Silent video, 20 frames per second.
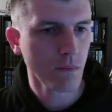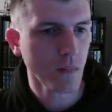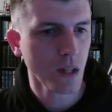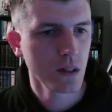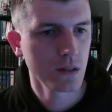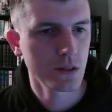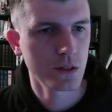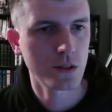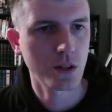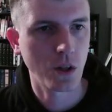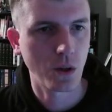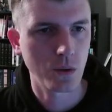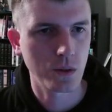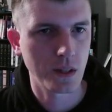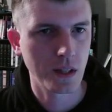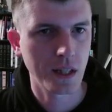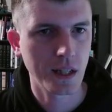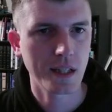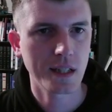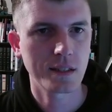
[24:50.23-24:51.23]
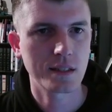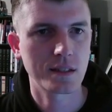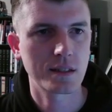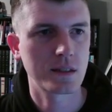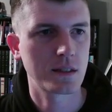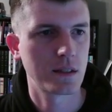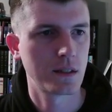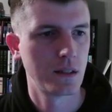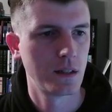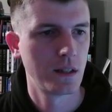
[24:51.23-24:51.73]
So let's
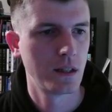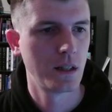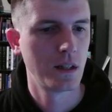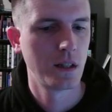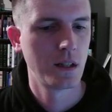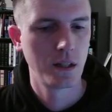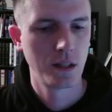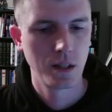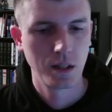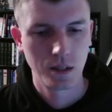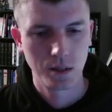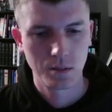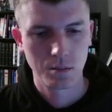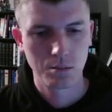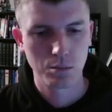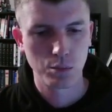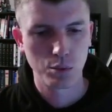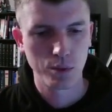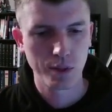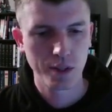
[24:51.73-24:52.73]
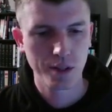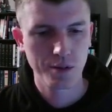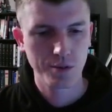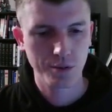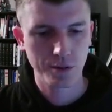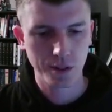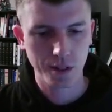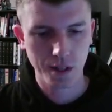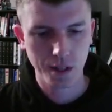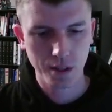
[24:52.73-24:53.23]

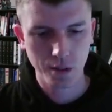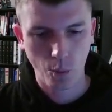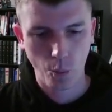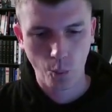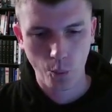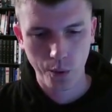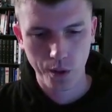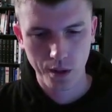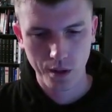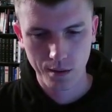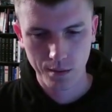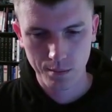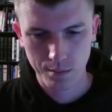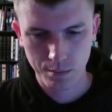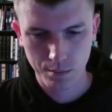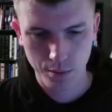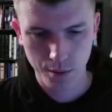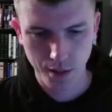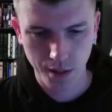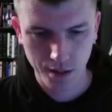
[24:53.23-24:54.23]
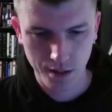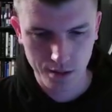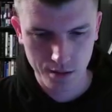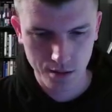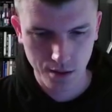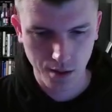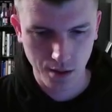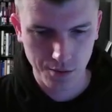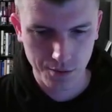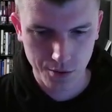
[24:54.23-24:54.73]
briefly bring this
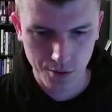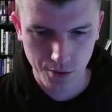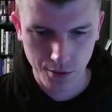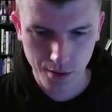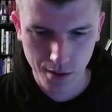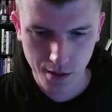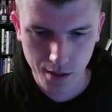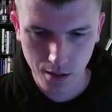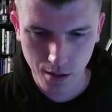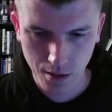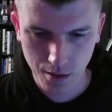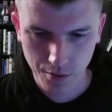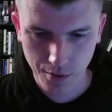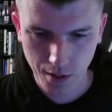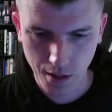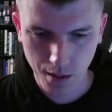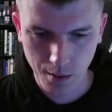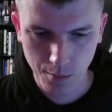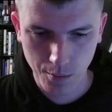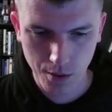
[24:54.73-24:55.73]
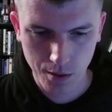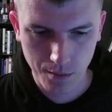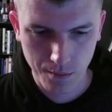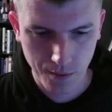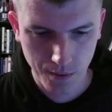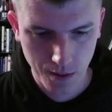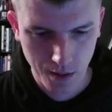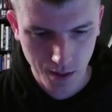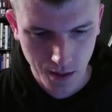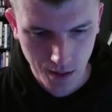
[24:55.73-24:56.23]
off screen, off camera.
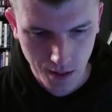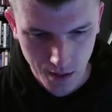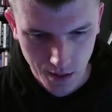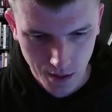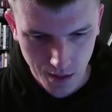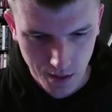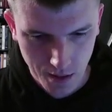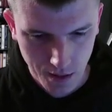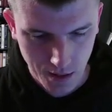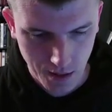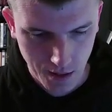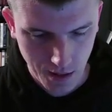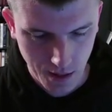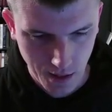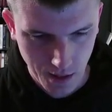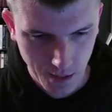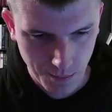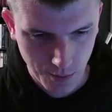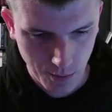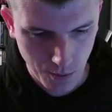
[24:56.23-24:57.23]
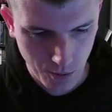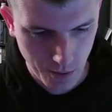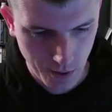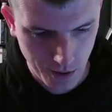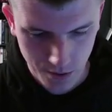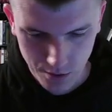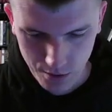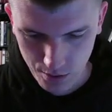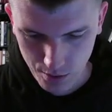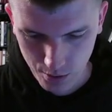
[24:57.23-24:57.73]
And I am going
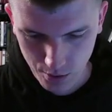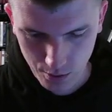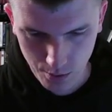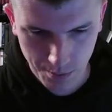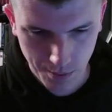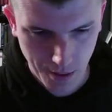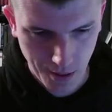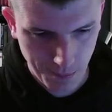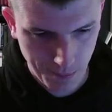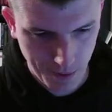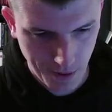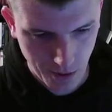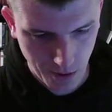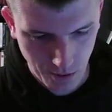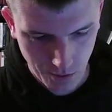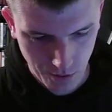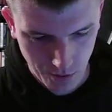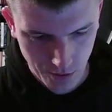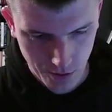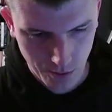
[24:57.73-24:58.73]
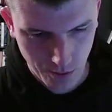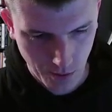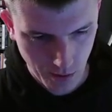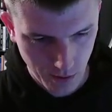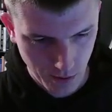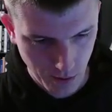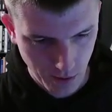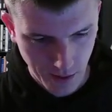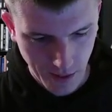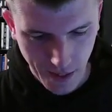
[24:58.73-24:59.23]
to pop back over to our
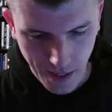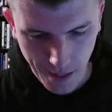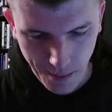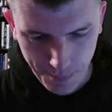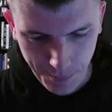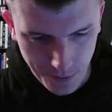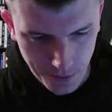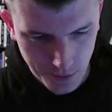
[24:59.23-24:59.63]
little app.